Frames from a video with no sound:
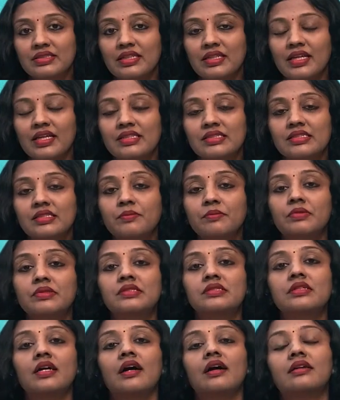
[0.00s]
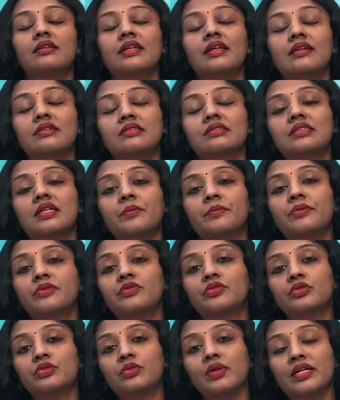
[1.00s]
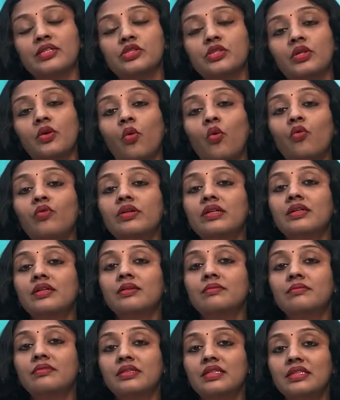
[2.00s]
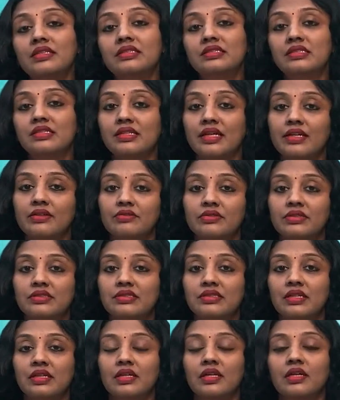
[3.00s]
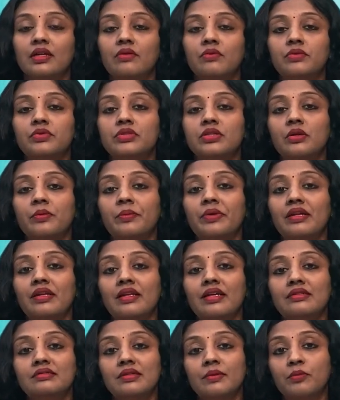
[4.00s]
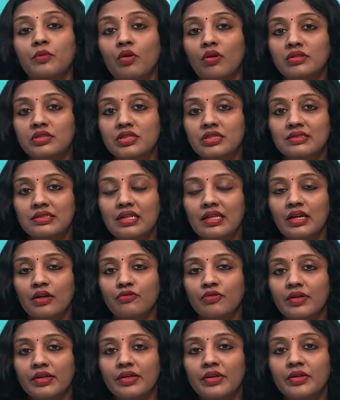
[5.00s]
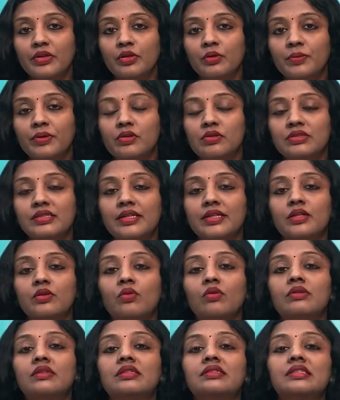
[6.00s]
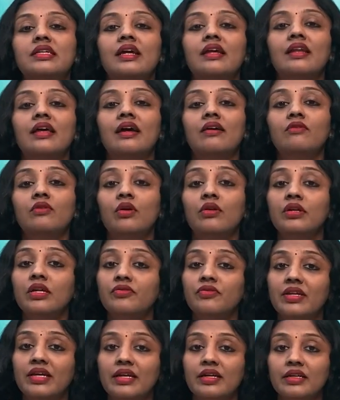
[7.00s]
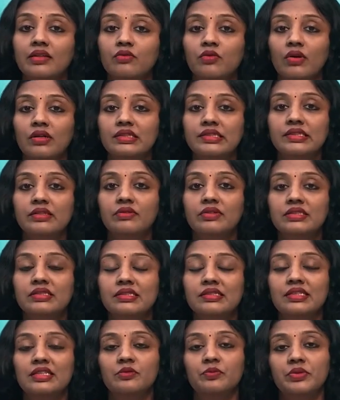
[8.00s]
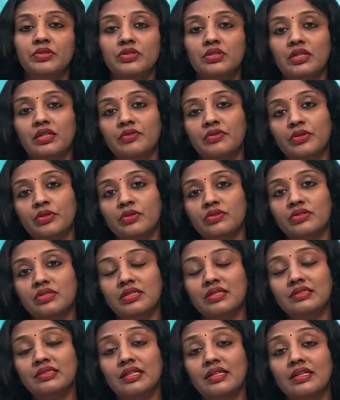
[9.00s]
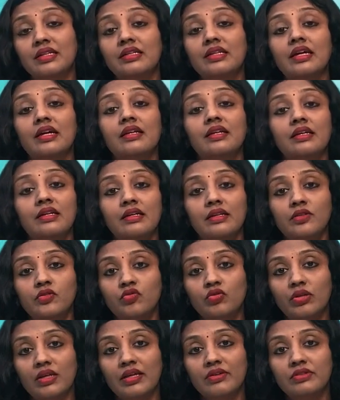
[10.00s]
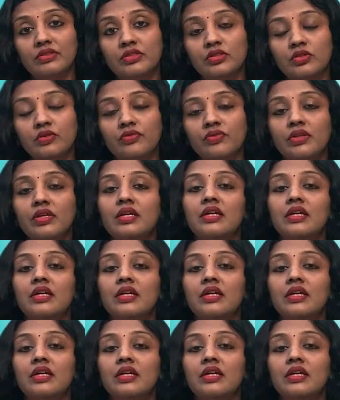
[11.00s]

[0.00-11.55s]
the next step is to actually overcome these drivers which have been like subconsciously affecting you, because I told this can have a lot of negative consequences, especially when you're stressed, and it can increase your levels of